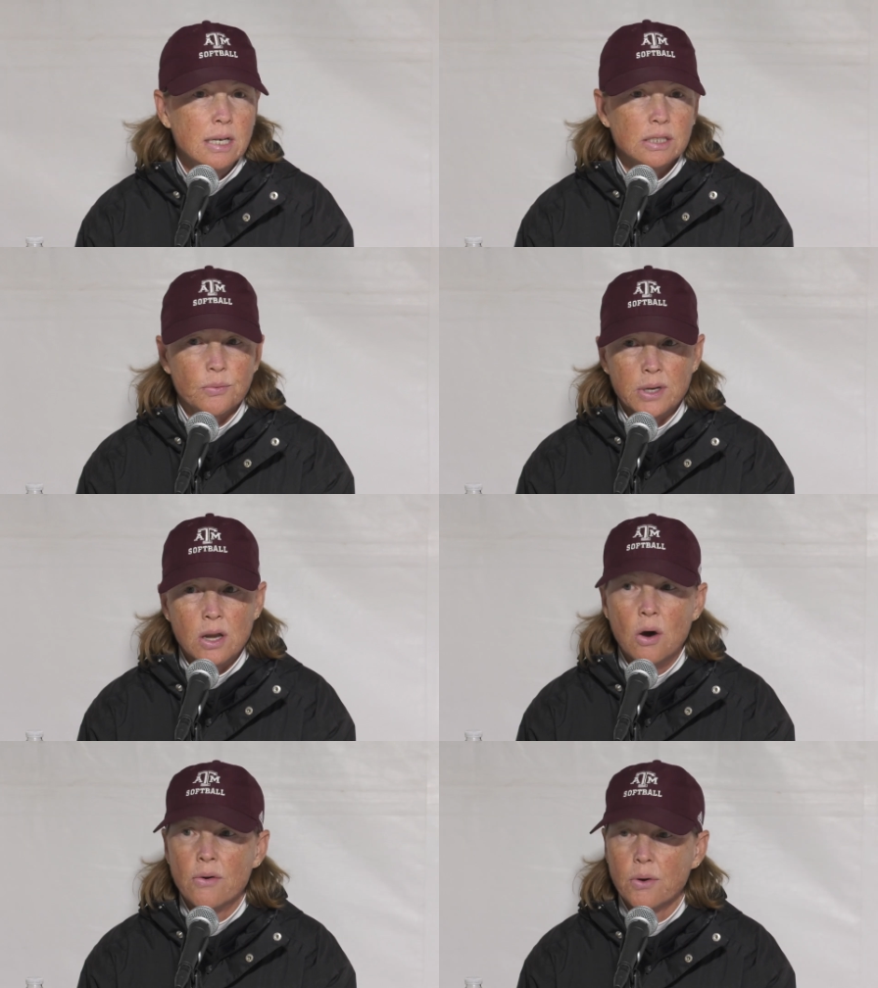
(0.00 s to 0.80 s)
So we
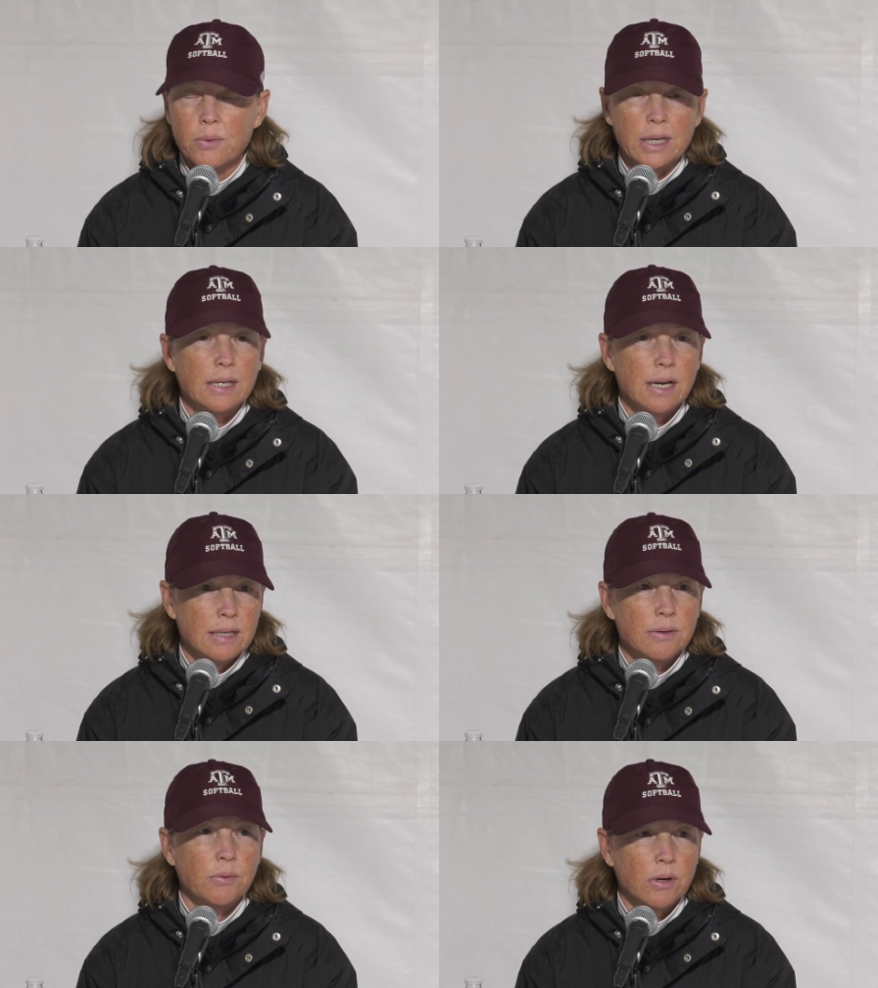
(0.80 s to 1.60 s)
know that we can.
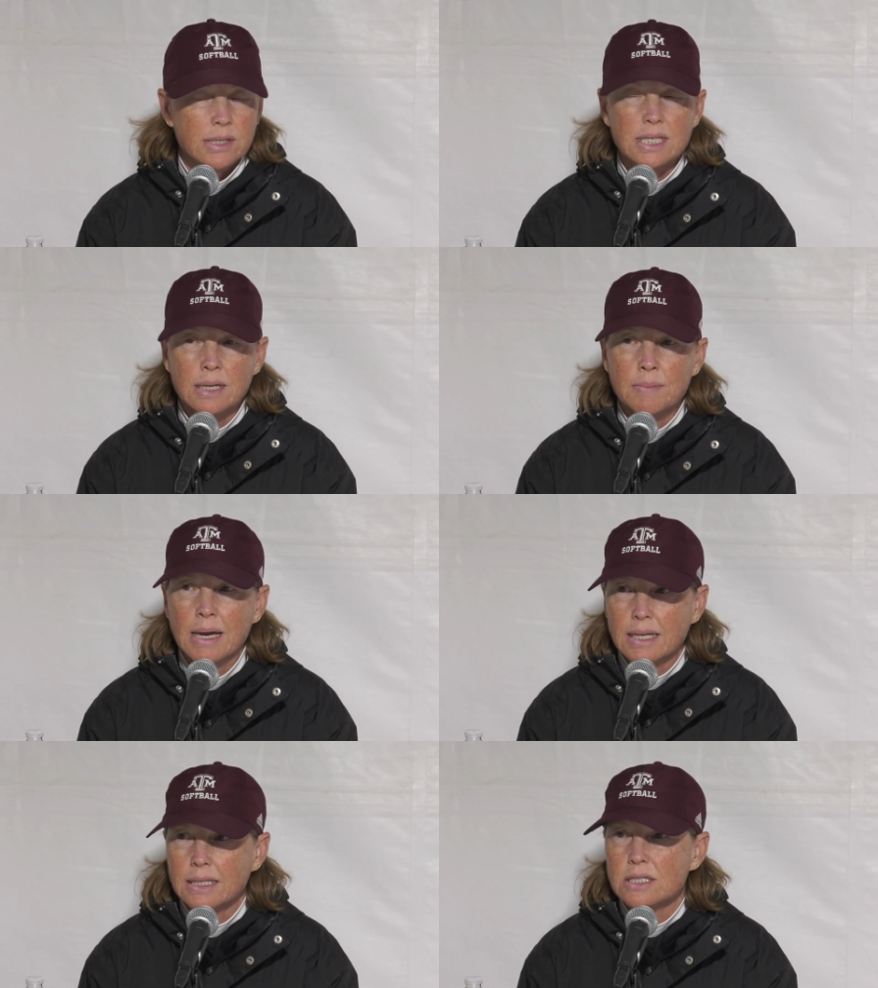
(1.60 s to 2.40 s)
Uh, we're a team
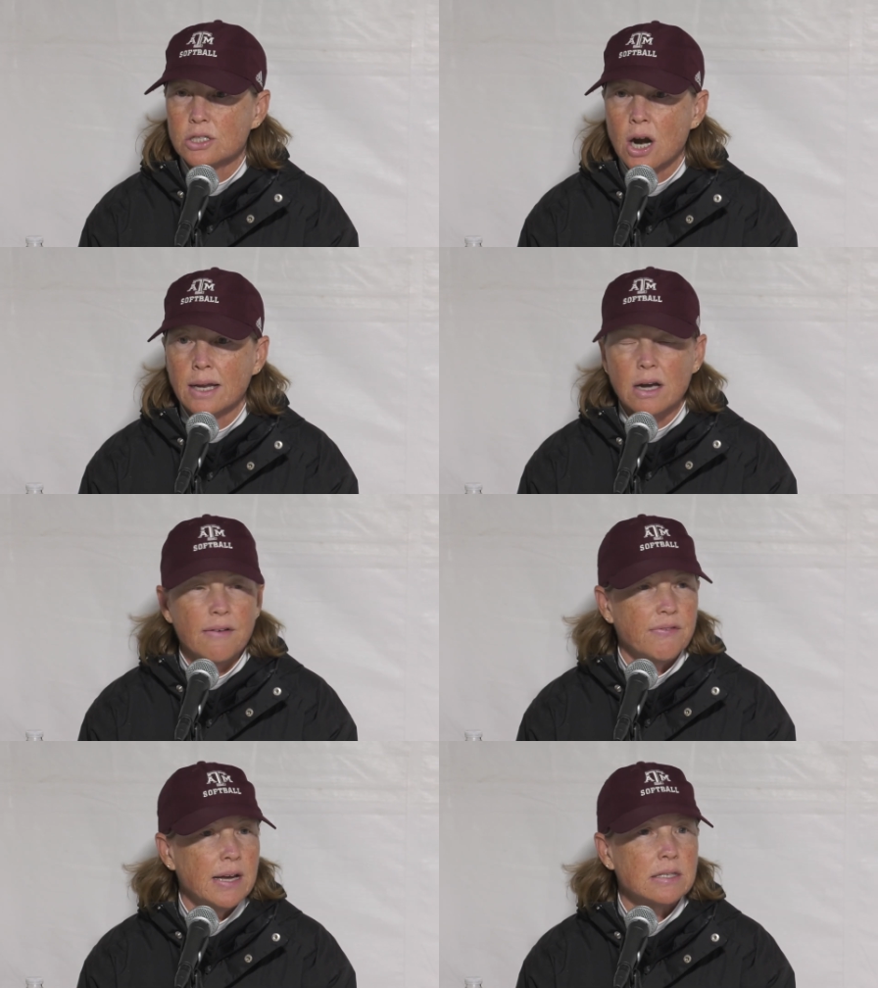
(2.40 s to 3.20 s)
that can strike
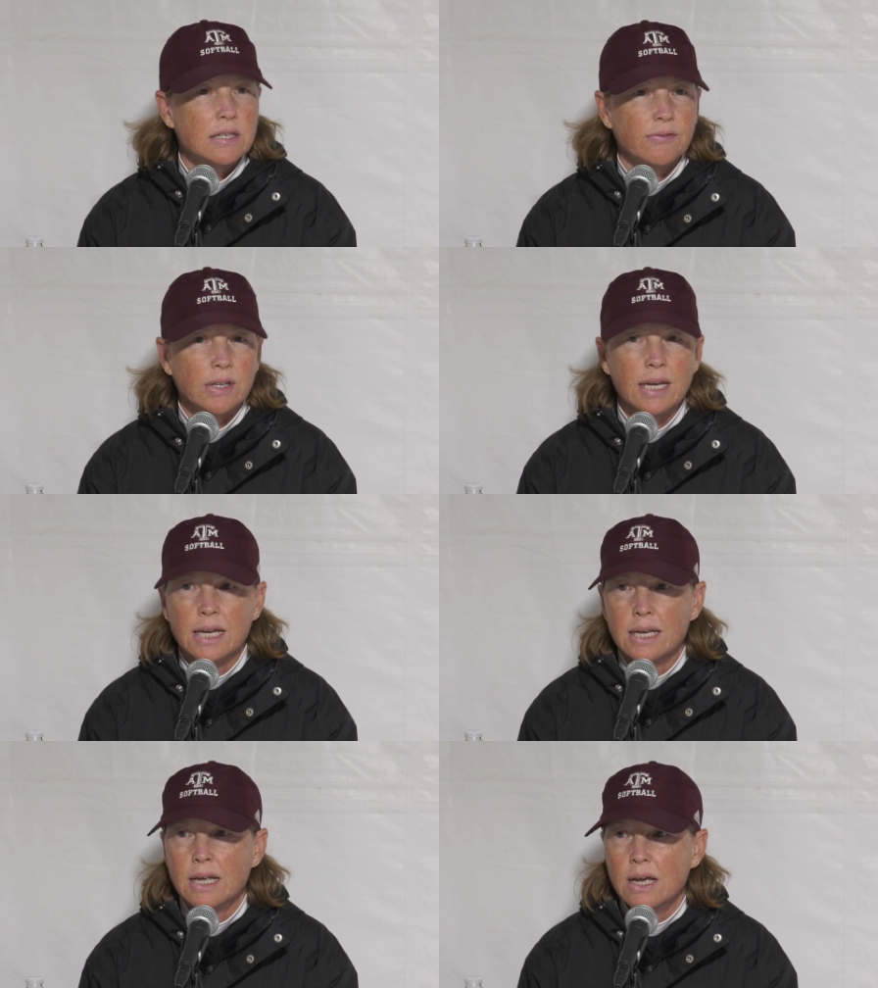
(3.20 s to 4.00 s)

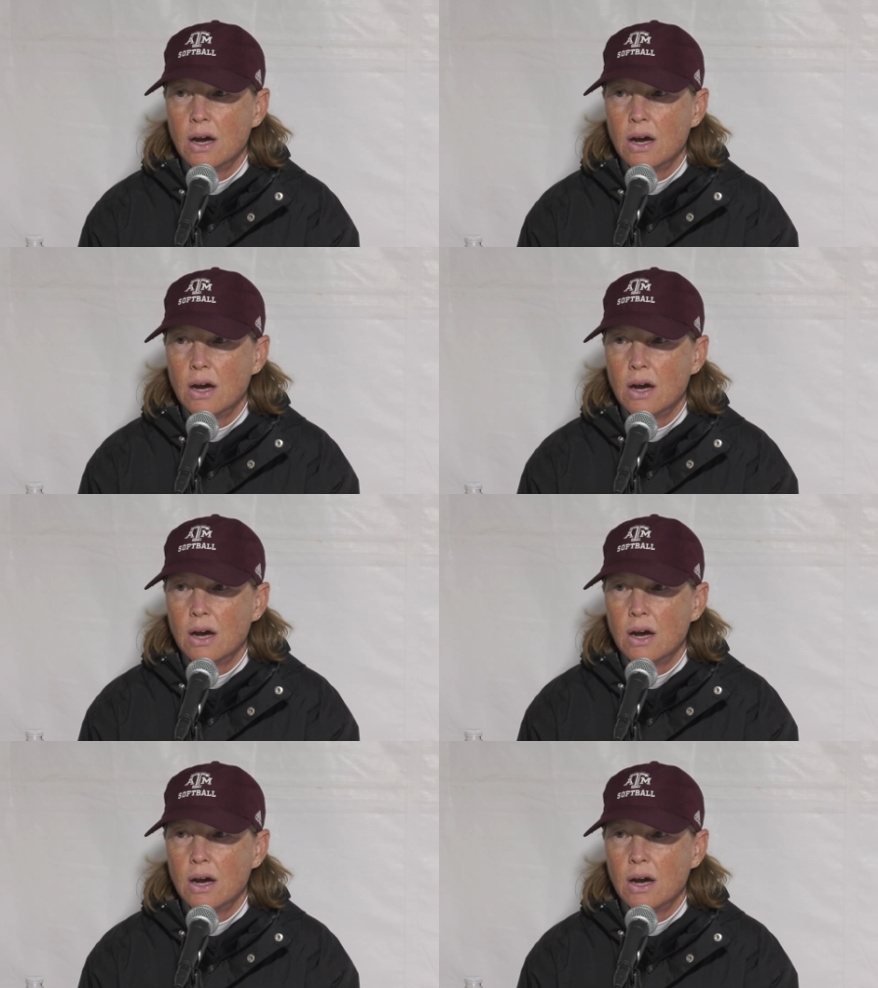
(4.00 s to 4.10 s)
offensively, and